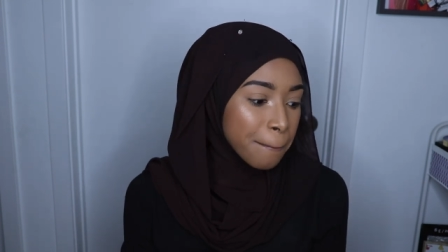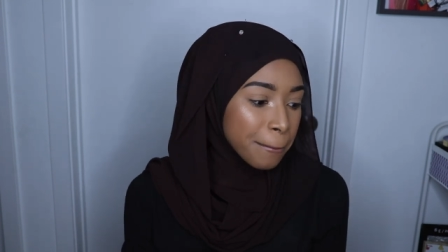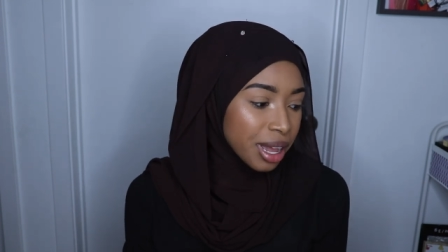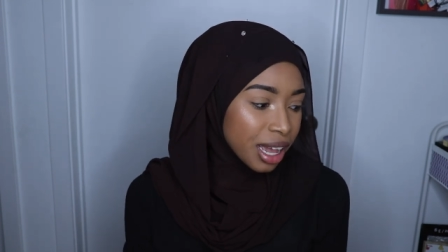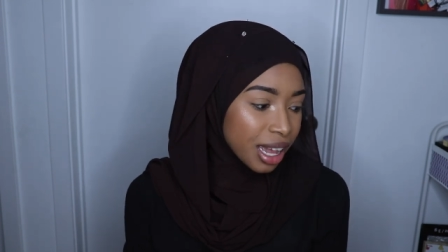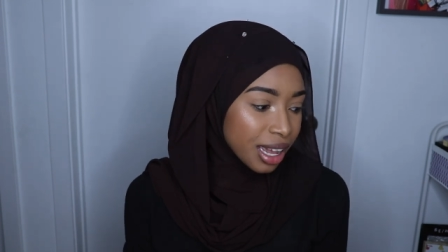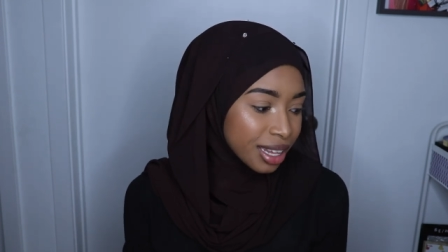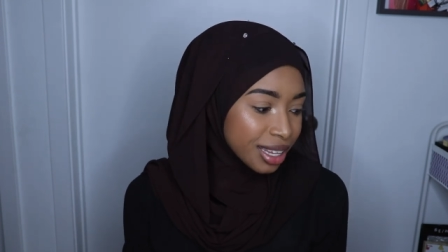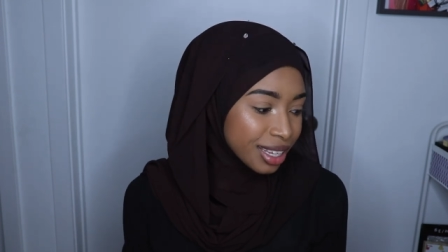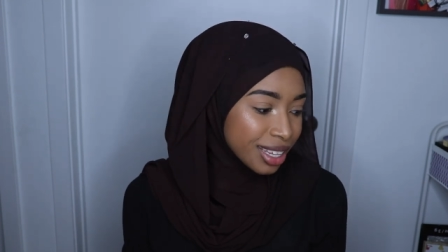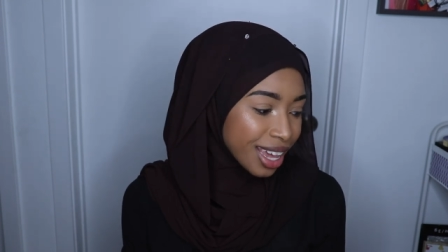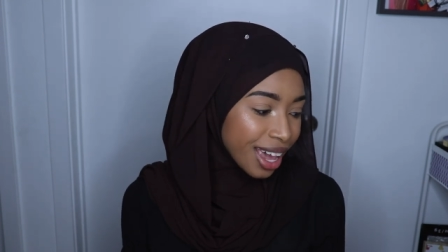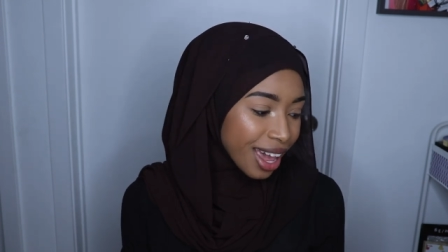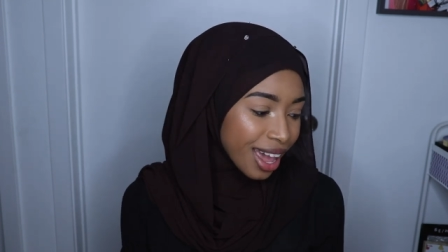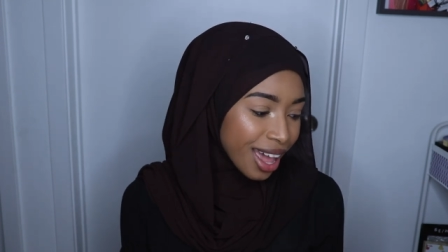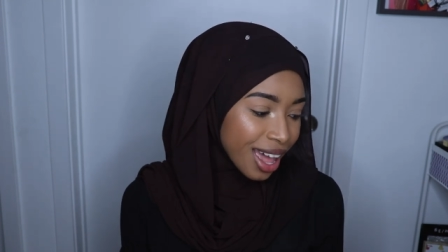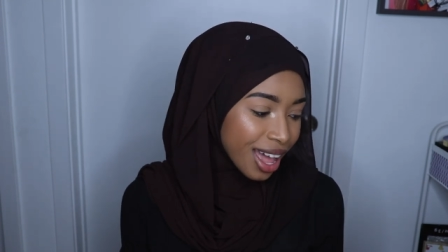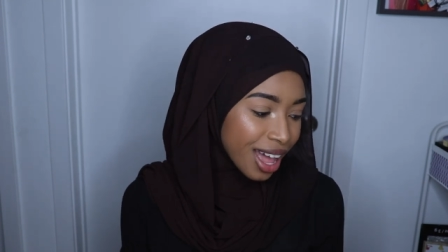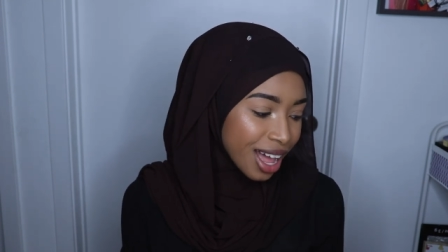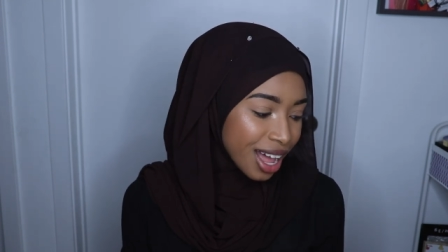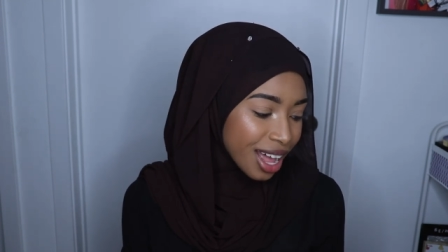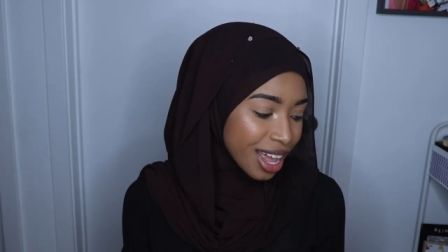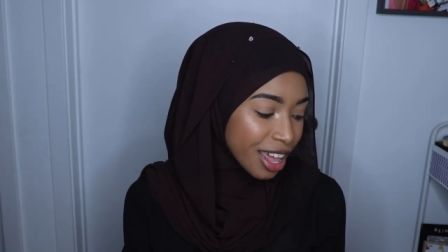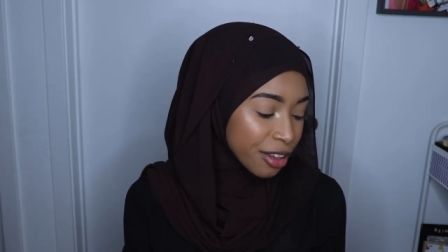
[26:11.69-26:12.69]
But
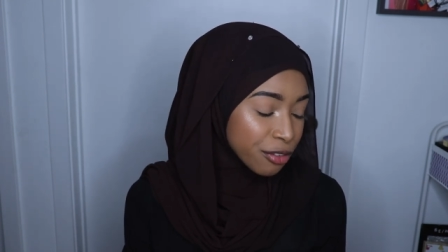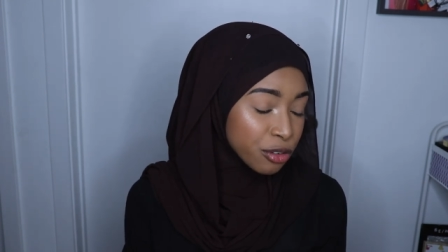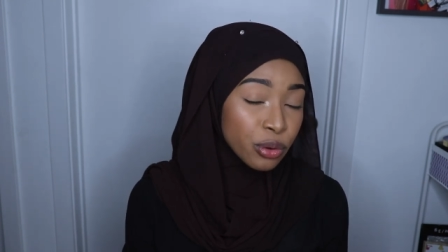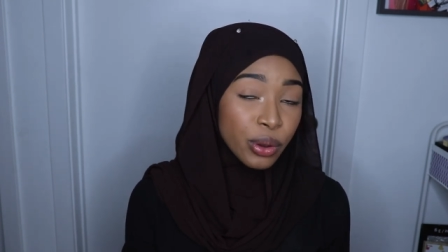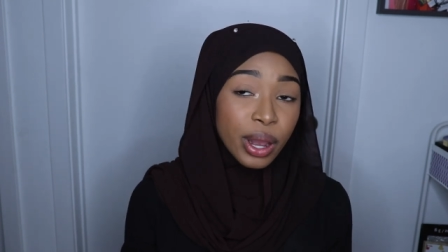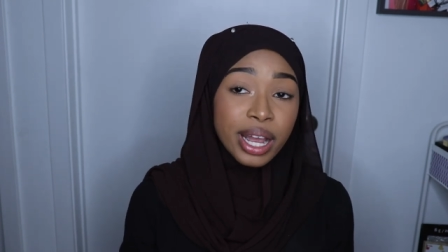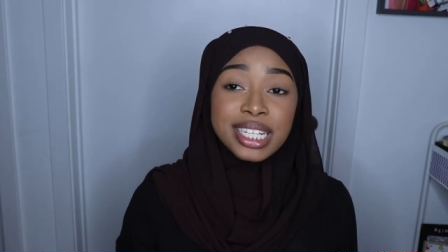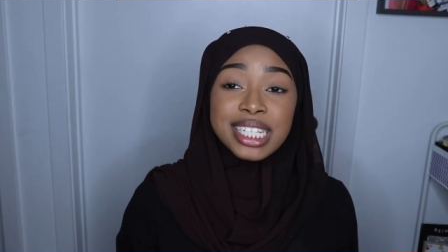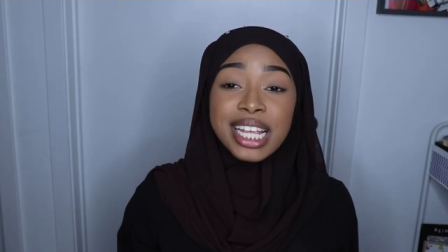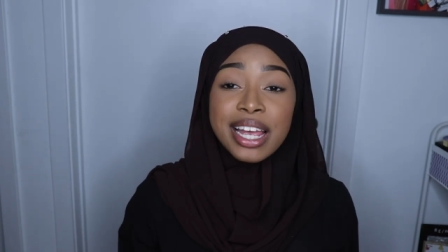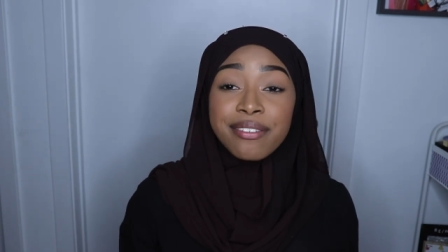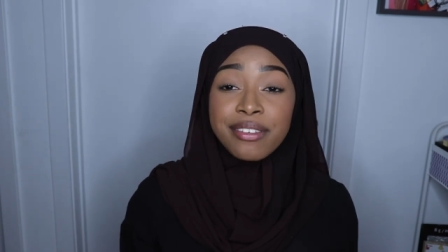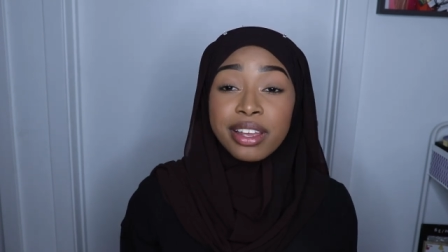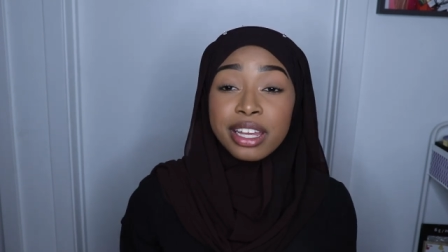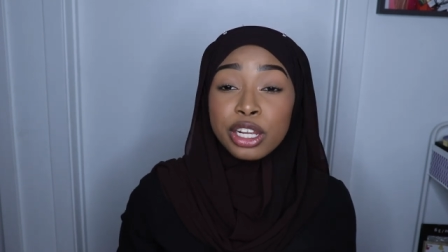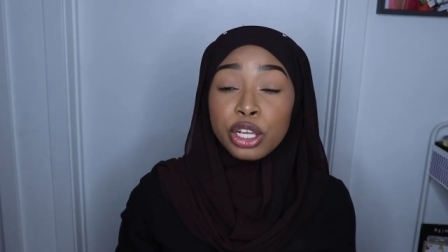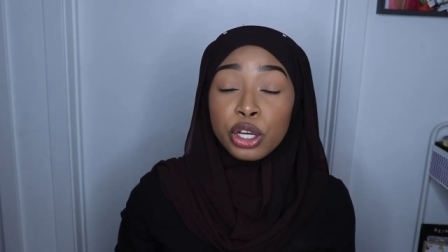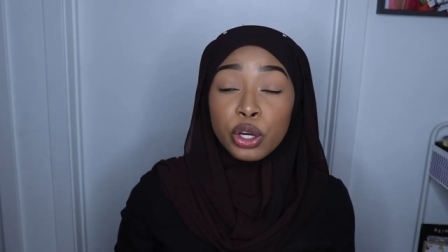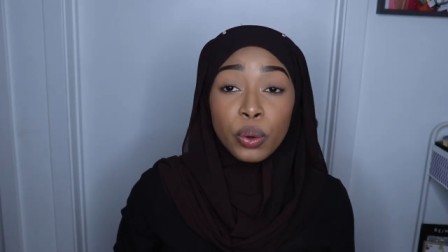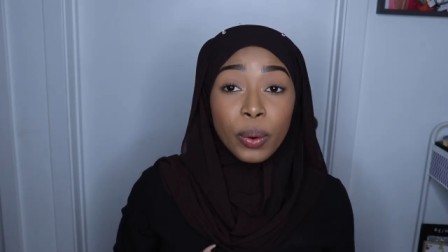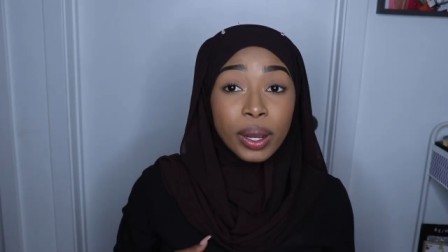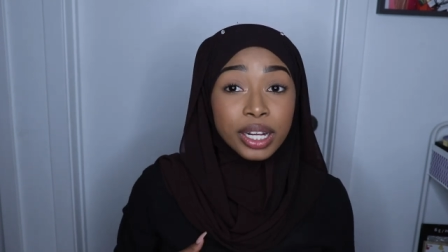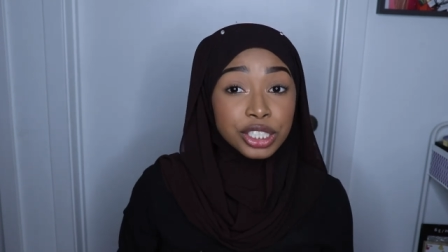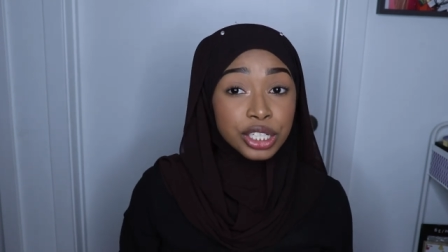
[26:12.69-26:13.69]
yeah, if you guys have
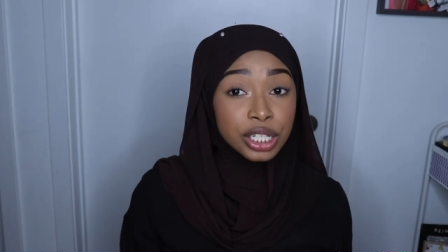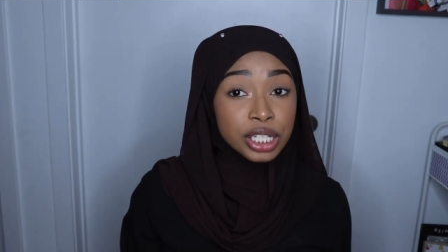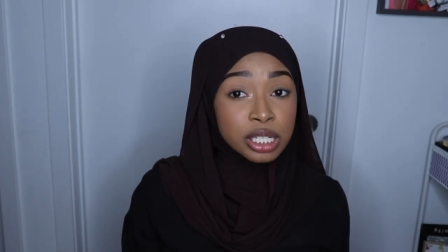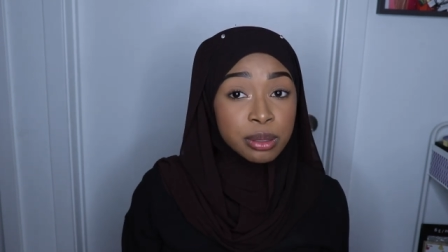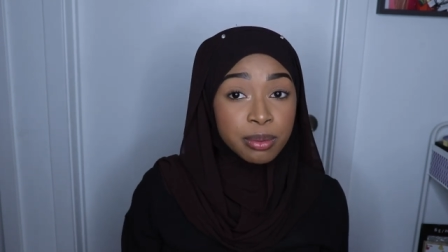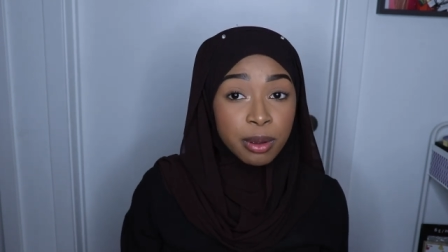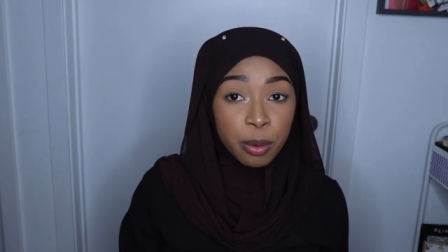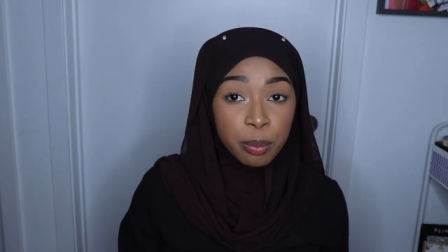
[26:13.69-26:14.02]
any questions